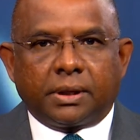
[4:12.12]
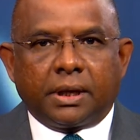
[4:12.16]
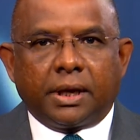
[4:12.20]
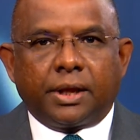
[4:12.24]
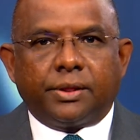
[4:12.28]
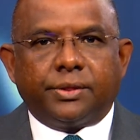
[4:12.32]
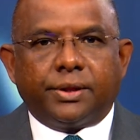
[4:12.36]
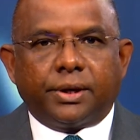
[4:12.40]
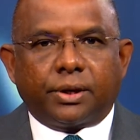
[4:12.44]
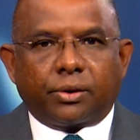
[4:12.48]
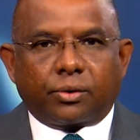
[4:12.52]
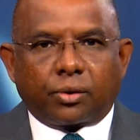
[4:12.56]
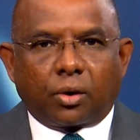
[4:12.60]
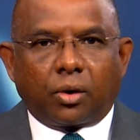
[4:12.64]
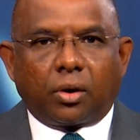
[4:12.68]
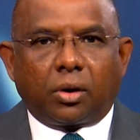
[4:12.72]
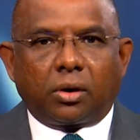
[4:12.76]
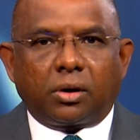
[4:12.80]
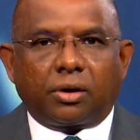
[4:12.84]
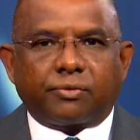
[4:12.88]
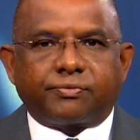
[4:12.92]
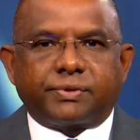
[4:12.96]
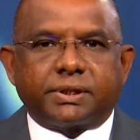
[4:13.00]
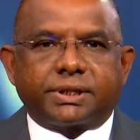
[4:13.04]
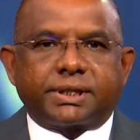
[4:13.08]
The role
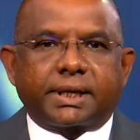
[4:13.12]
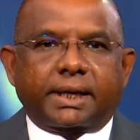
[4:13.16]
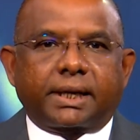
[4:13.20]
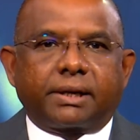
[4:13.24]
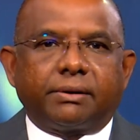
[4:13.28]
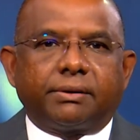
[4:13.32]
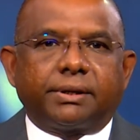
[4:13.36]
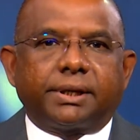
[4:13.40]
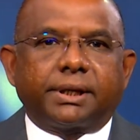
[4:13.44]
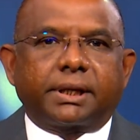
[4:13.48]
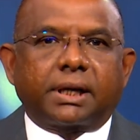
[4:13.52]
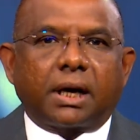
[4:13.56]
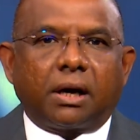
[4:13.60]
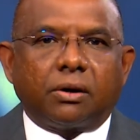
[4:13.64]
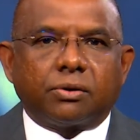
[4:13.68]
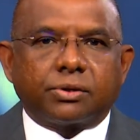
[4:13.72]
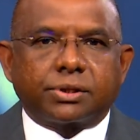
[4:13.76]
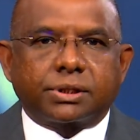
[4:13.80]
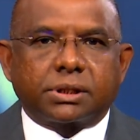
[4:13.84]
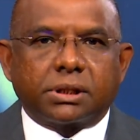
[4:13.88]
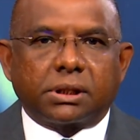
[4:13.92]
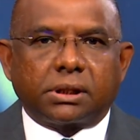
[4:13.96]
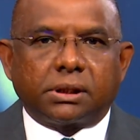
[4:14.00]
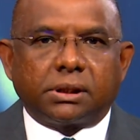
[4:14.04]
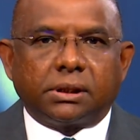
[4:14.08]
of the Security
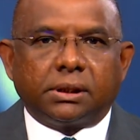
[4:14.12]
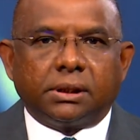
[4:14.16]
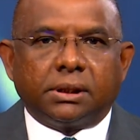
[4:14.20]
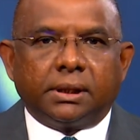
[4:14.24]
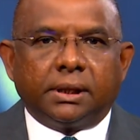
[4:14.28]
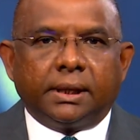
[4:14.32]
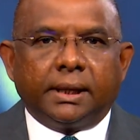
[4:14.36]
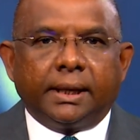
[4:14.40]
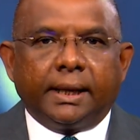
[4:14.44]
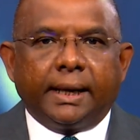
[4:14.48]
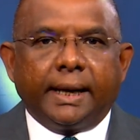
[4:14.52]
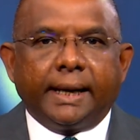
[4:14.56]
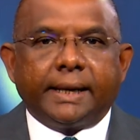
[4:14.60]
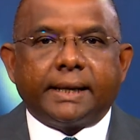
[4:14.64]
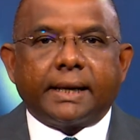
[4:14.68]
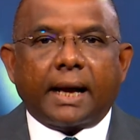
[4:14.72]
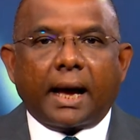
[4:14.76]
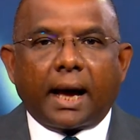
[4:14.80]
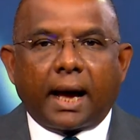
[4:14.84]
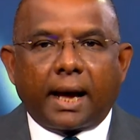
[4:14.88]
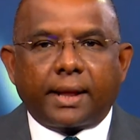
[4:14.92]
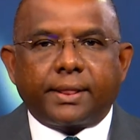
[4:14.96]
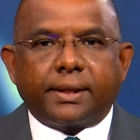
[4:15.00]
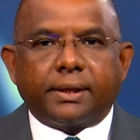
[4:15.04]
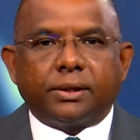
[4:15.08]
Council and
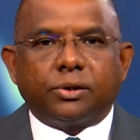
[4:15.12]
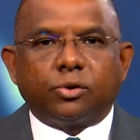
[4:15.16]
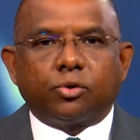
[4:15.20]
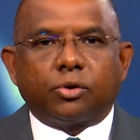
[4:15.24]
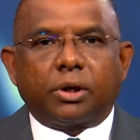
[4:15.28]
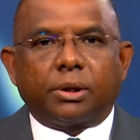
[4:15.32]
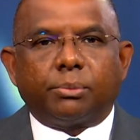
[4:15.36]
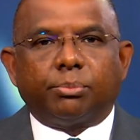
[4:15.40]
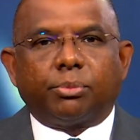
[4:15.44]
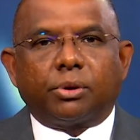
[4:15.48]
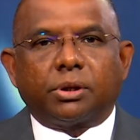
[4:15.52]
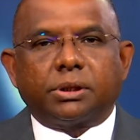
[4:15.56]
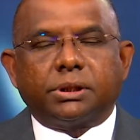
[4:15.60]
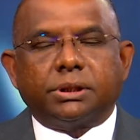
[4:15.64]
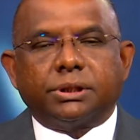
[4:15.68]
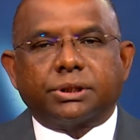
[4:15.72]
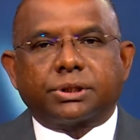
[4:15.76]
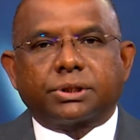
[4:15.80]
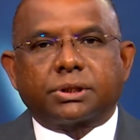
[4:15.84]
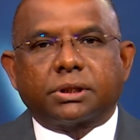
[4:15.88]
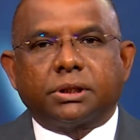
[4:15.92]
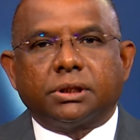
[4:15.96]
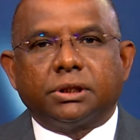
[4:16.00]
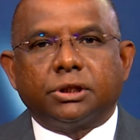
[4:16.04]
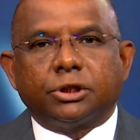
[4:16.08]
other UN
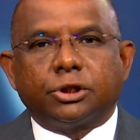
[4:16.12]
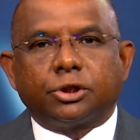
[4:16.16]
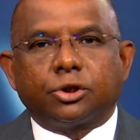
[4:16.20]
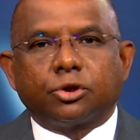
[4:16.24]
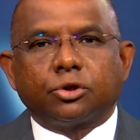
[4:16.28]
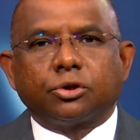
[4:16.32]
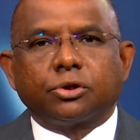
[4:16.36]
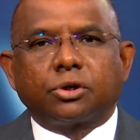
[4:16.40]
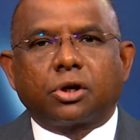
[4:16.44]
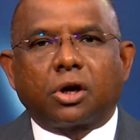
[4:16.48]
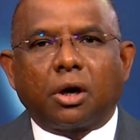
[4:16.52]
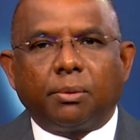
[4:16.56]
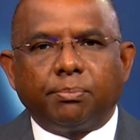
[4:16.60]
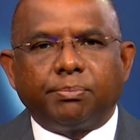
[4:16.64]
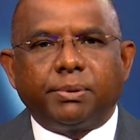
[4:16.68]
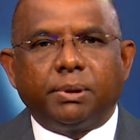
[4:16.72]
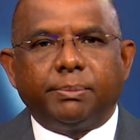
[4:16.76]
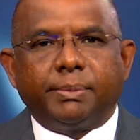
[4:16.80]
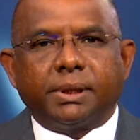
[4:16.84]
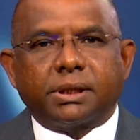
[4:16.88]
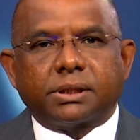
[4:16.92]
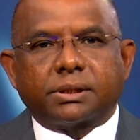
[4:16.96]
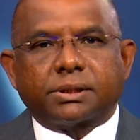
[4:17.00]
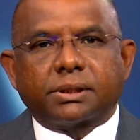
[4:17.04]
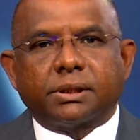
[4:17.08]
bodies should
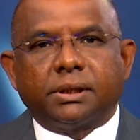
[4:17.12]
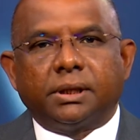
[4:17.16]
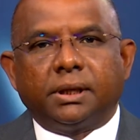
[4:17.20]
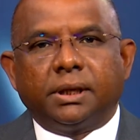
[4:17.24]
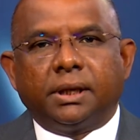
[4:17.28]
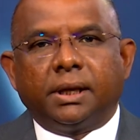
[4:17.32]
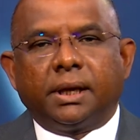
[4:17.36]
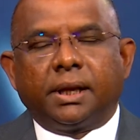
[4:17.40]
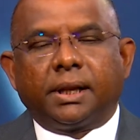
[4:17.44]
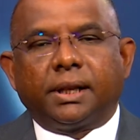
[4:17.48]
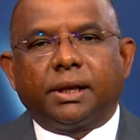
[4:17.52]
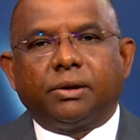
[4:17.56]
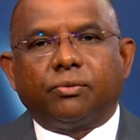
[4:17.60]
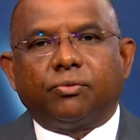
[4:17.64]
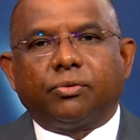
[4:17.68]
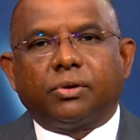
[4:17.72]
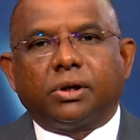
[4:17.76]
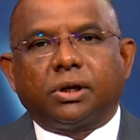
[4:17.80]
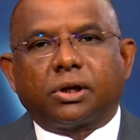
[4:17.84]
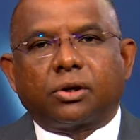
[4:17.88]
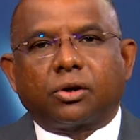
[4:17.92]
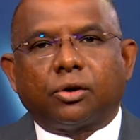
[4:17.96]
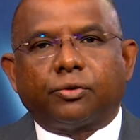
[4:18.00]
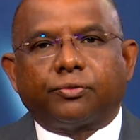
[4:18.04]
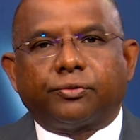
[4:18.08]
complement the
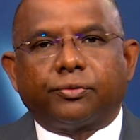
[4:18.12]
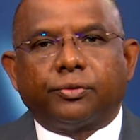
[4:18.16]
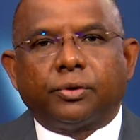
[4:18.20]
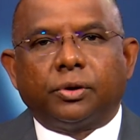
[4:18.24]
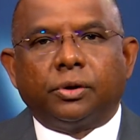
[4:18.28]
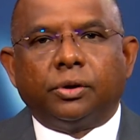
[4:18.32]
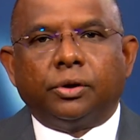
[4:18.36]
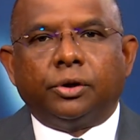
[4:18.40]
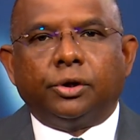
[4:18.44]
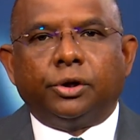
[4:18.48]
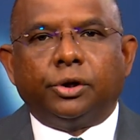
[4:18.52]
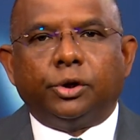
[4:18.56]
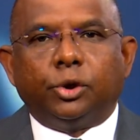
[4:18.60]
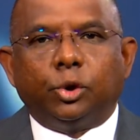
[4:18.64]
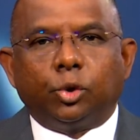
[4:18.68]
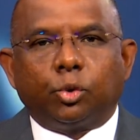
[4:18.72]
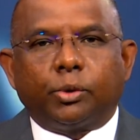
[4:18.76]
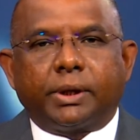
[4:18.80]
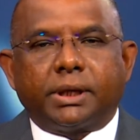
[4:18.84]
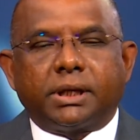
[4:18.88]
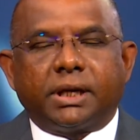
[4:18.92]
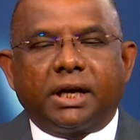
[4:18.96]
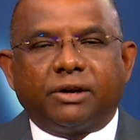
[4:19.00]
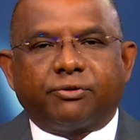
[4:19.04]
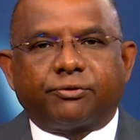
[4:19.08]
work of
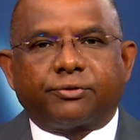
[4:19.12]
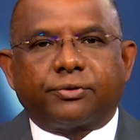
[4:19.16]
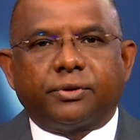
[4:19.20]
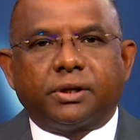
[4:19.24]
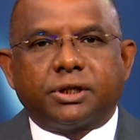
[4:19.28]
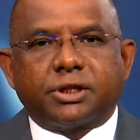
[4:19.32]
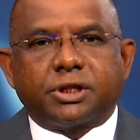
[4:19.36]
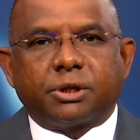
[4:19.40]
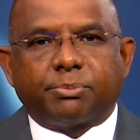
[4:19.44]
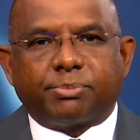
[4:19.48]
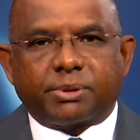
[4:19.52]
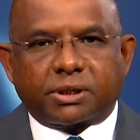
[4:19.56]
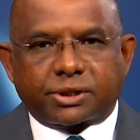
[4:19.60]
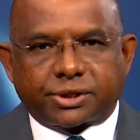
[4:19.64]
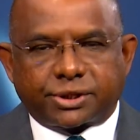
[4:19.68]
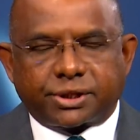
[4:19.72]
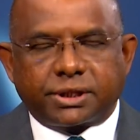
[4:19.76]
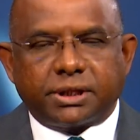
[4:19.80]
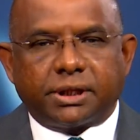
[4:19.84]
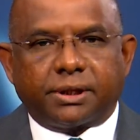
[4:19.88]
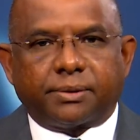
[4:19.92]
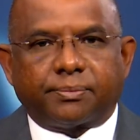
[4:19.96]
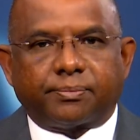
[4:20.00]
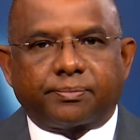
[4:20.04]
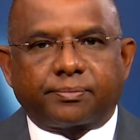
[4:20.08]
UNFCCC.